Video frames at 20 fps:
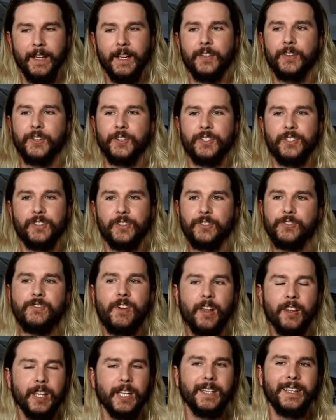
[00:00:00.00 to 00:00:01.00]
There's there's
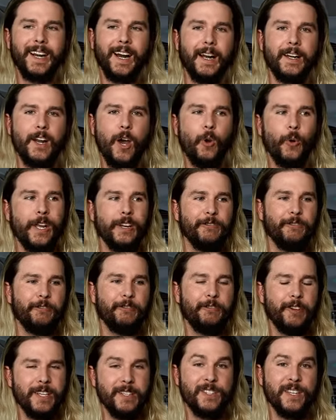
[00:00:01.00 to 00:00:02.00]
nothing that I know in
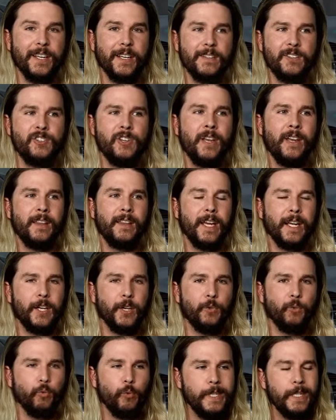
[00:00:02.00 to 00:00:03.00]
physics that could
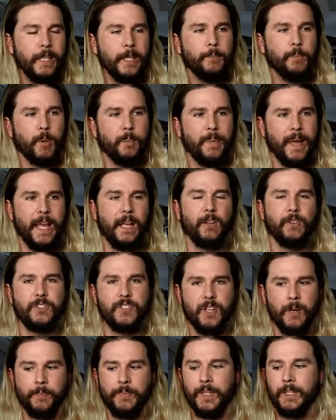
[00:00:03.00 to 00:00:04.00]
really propel
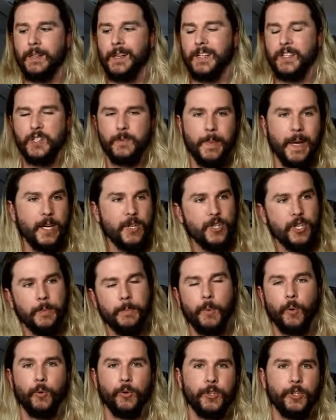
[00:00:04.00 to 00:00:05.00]
something like a spaceship
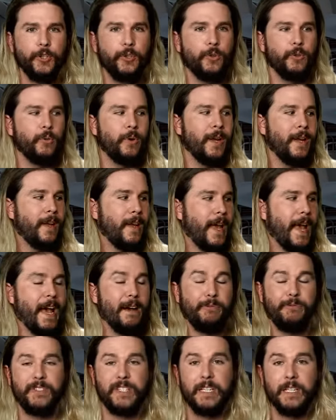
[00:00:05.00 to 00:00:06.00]
or you
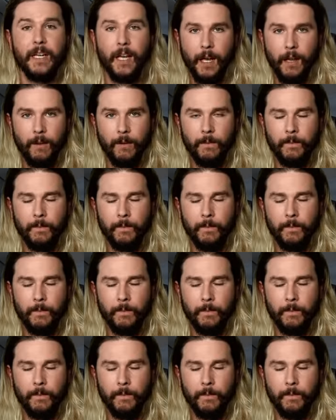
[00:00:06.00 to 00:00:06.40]
FTL.